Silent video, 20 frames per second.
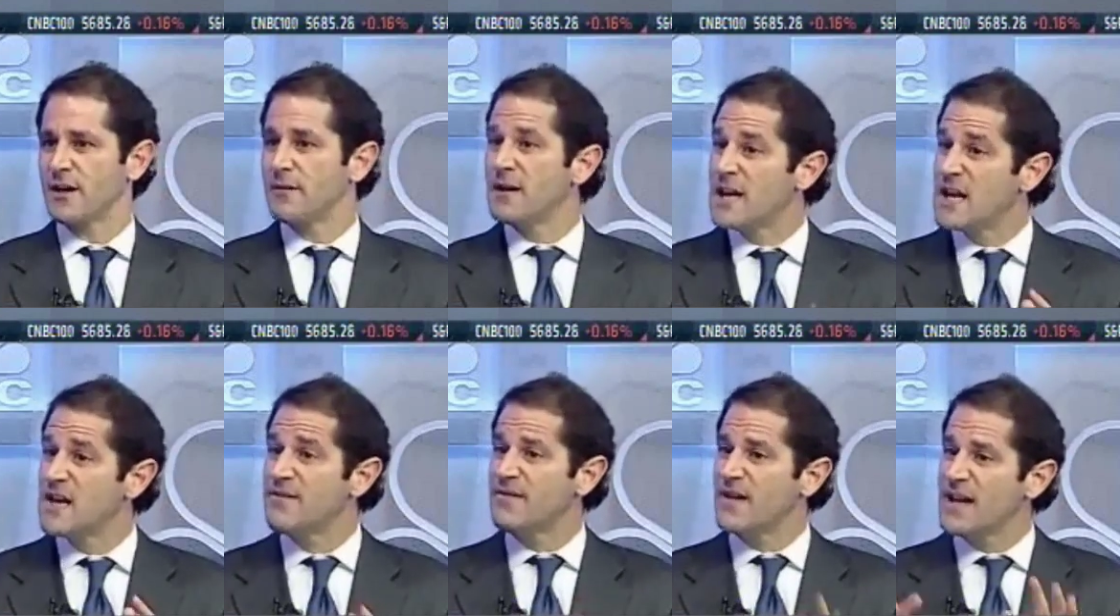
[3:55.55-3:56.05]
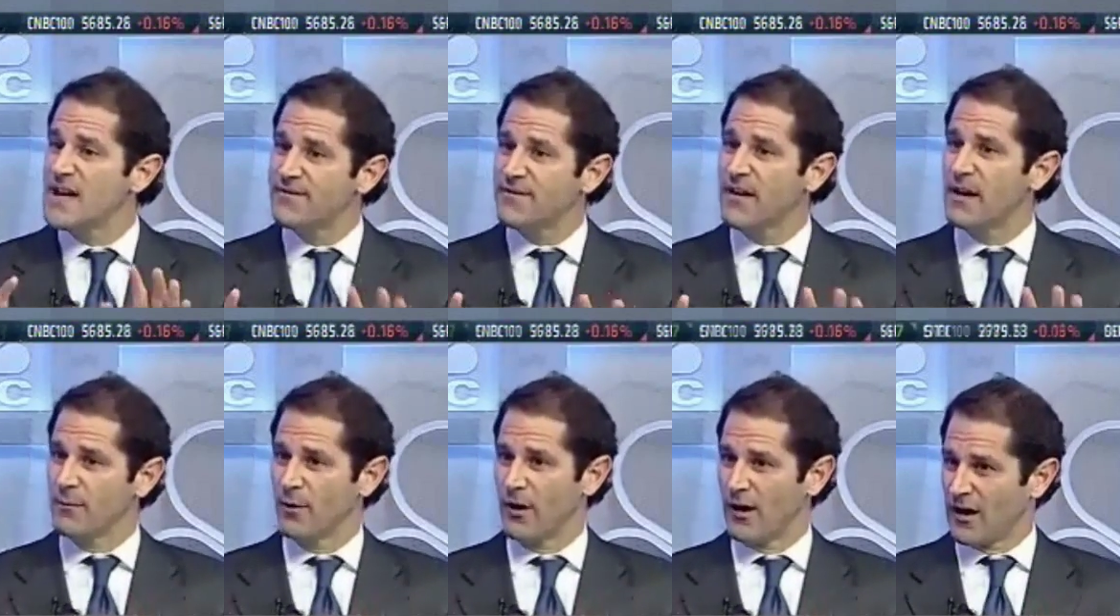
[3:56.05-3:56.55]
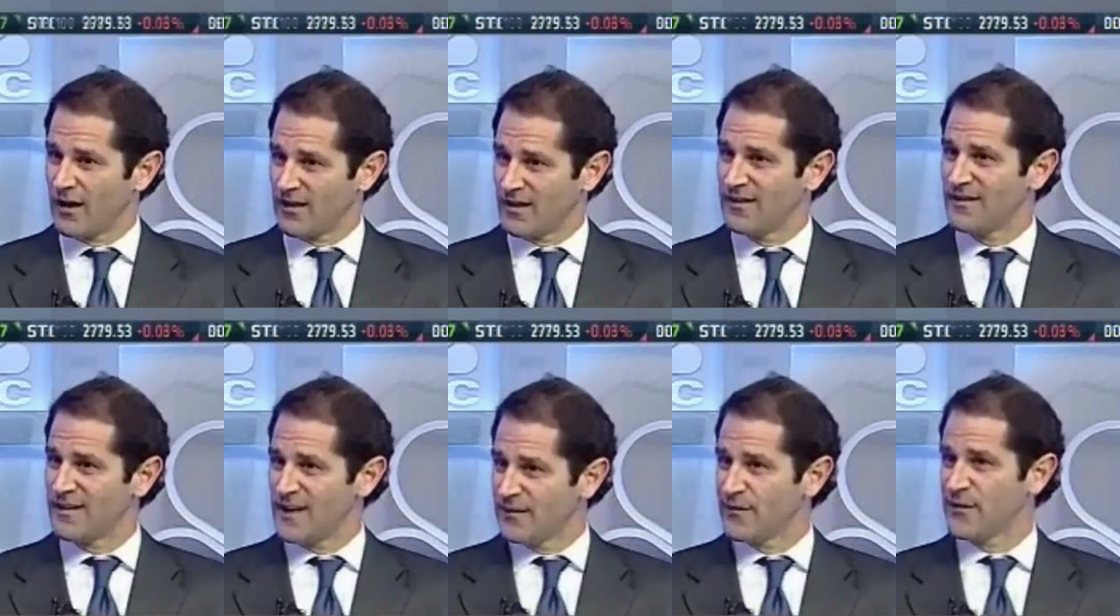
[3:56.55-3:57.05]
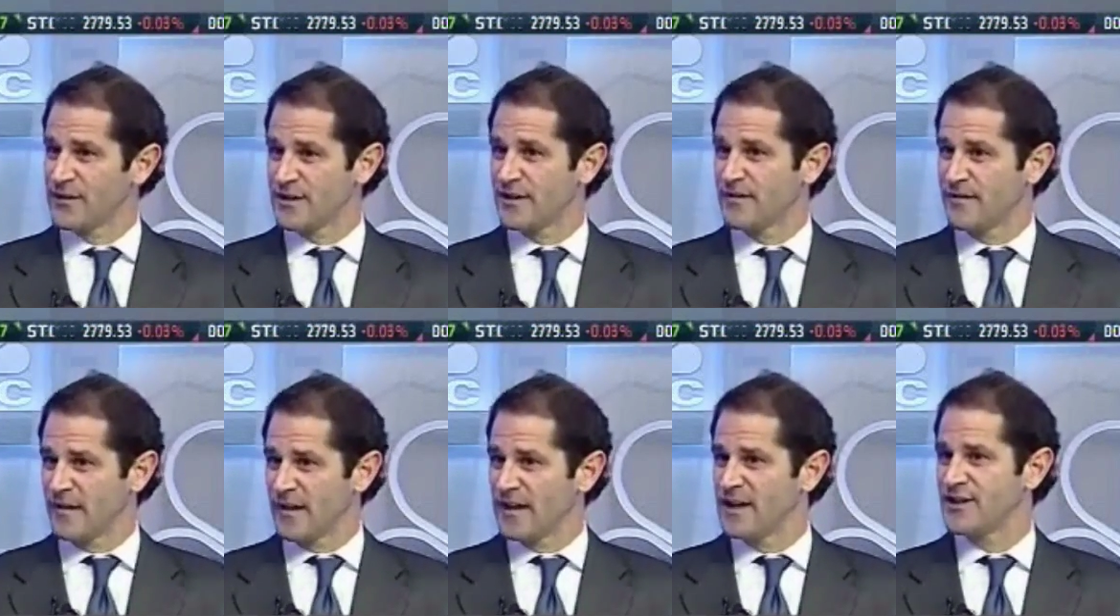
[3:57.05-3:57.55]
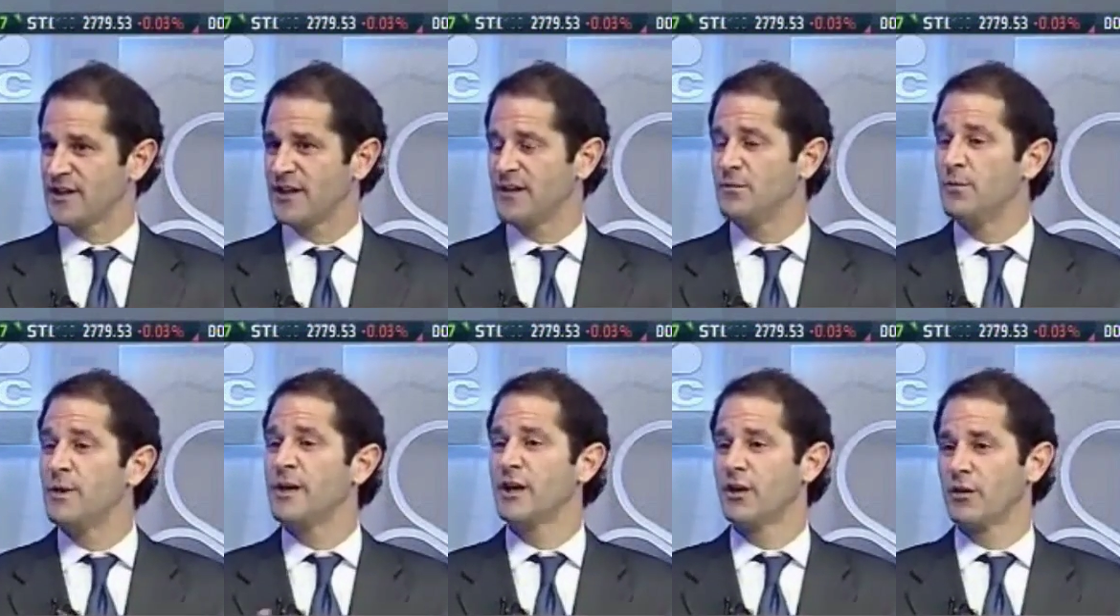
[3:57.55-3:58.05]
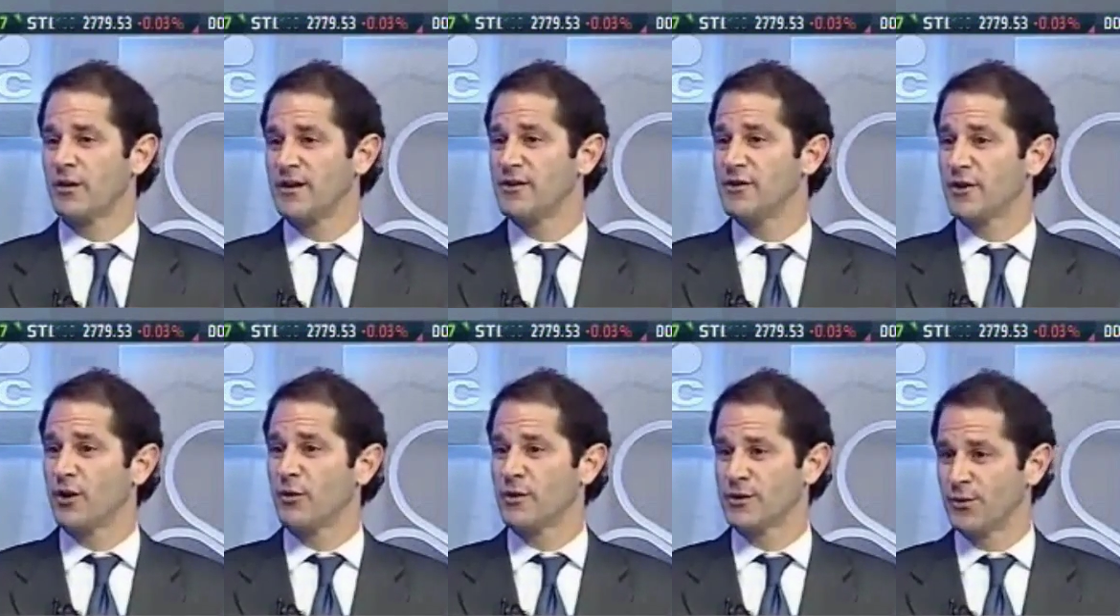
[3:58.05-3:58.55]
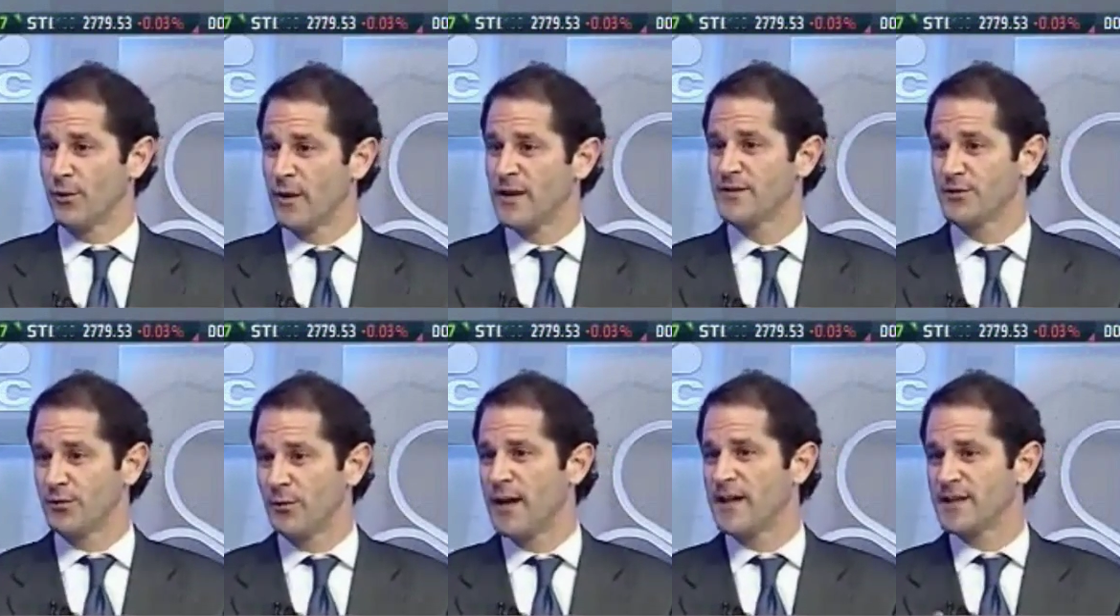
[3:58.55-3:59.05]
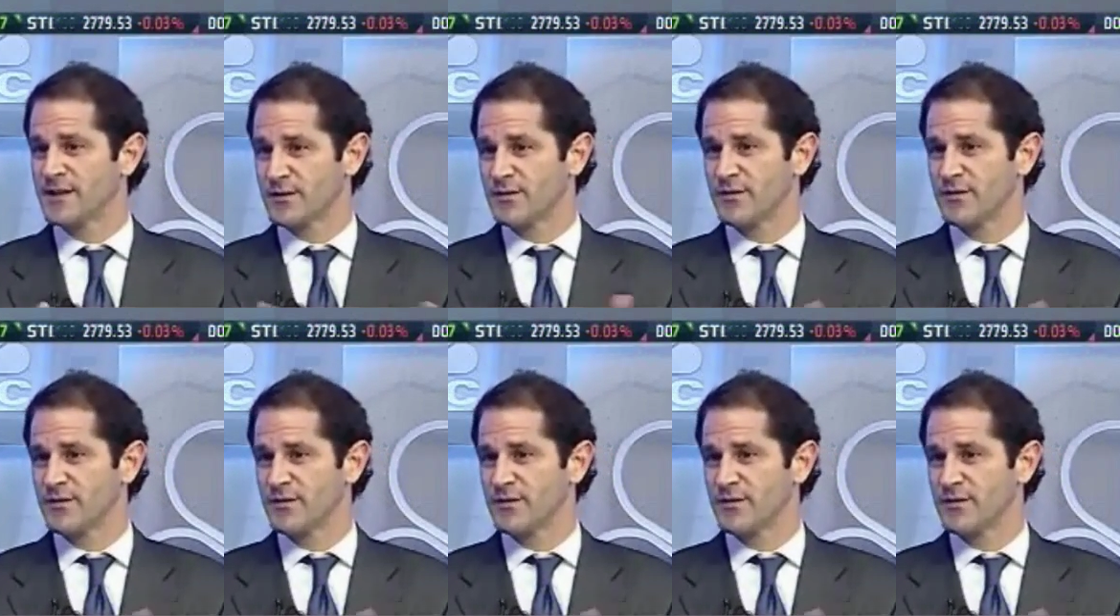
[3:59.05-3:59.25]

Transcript: And if I'm wrong, if there's inflation, you can always raise rents.